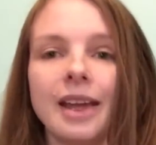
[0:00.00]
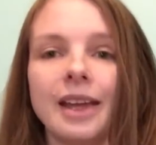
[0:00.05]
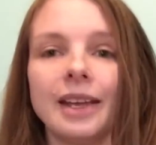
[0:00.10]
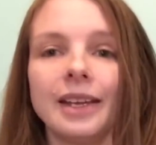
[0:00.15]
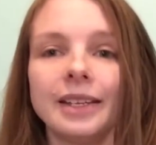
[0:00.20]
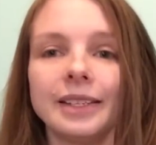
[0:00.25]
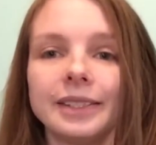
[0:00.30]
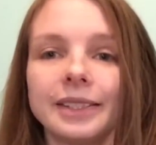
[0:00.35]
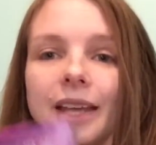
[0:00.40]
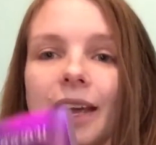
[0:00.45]

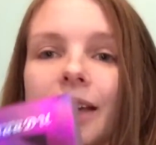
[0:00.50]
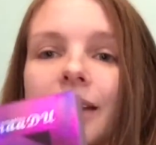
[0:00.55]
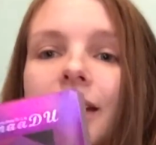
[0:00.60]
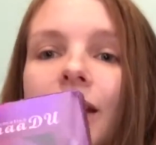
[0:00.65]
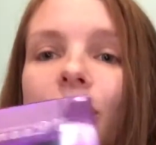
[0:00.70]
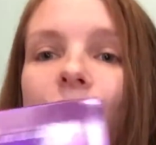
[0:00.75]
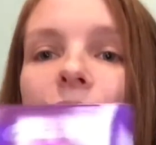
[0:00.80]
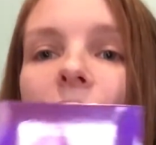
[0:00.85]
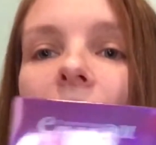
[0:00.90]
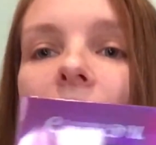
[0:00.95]
is
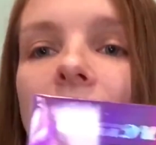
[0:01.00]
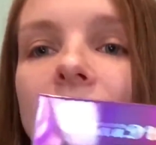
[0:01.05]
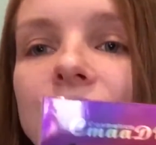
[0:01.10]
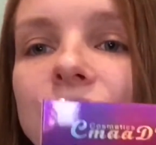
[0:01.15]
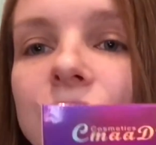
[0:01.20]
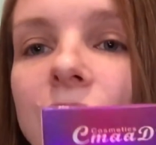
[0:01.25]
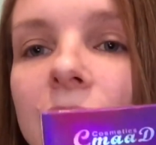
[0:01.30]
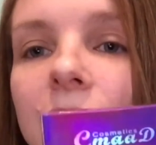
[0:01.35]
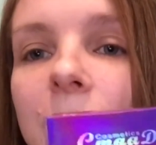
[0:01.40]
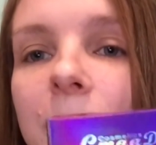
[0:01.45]
another
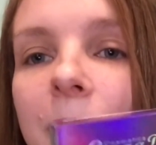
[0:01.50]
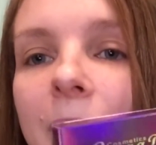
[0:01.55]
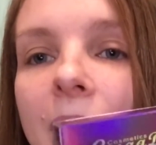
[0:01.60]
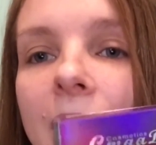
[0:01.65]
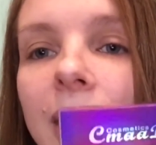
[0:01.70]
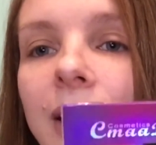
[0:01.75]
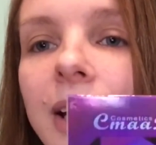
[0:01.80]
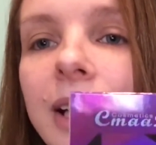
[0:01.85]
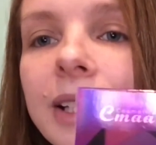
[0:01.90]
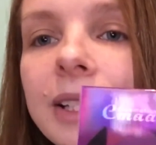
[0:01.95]
eyeshadow
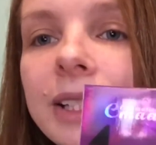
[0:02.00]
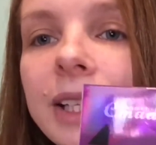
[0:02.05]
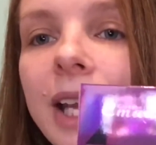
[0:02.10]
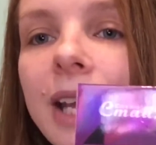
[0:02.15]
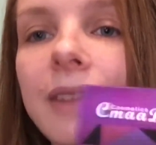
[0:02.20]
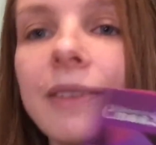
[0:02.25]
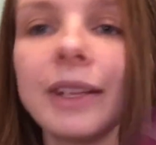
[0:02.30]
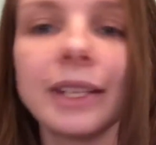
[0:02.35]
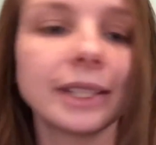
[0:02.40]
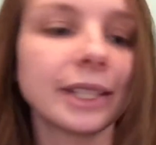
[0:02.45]
palette,
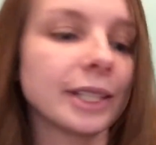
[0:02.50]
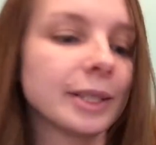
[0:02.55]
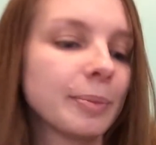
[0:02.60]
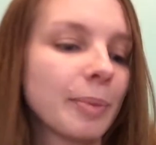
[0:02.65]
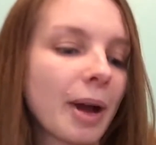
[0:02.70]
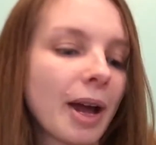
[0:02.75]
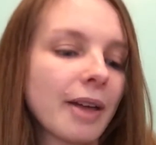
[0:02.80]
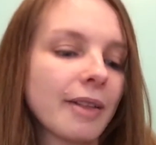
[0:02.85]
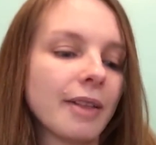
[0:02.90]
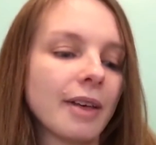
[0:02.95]
and this is
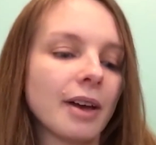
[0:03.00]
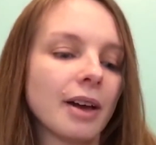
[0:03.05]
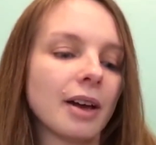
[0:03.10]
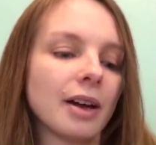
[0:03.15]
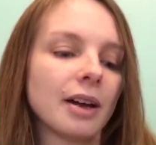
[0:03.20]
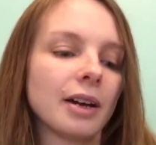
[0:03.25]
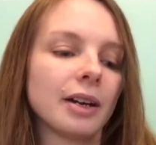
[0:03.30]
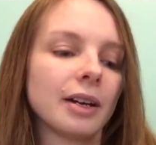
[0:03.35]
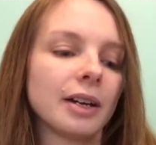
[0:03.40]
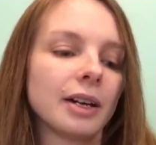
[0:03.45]
by
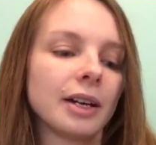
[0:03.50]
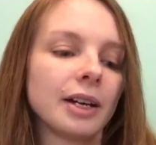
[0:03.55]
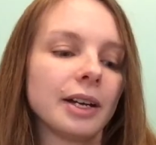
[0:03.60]
the